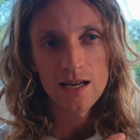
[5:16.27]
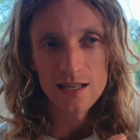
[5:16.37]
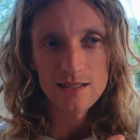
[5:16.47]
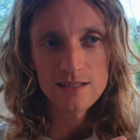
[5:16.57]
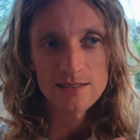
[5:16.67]

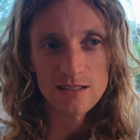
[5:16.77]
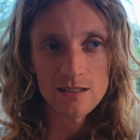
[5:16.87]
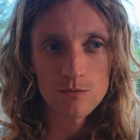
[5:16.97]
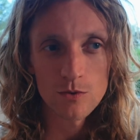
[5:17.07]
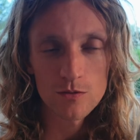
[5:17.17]
And these
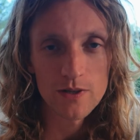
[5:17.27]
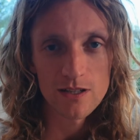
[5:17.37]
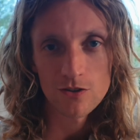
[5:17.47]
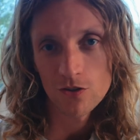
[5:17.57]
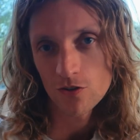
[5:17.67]
are what we
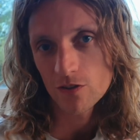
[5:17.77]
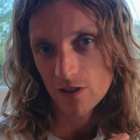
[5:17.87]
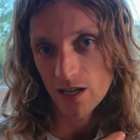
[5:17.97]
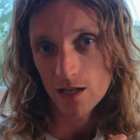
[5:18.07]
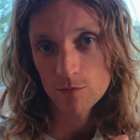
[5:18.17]
can call the
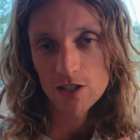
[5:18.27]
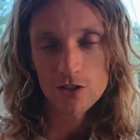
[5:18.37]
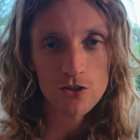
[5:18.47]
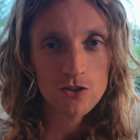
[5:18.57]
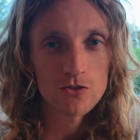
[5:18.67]

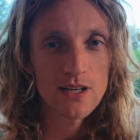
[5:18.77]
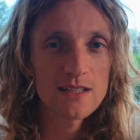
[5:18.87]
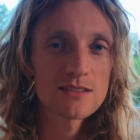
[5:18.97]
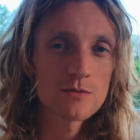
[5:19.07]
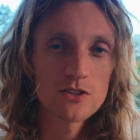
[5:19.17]
karmic
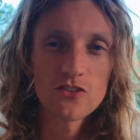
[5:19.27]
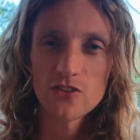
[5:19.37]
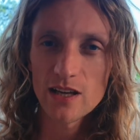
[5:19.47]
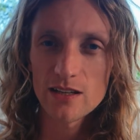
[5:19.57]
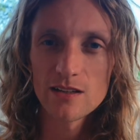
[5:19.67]
contracts, which
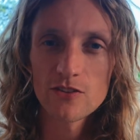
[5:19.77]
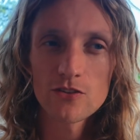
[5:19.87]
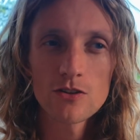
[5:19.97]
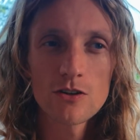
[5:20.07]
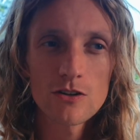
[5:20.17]
Saturn
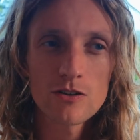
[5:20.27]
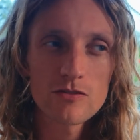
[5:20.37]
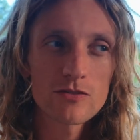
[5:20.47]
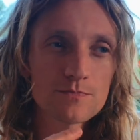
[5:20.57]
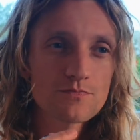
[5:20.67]
is a lot
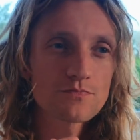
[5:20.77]
of.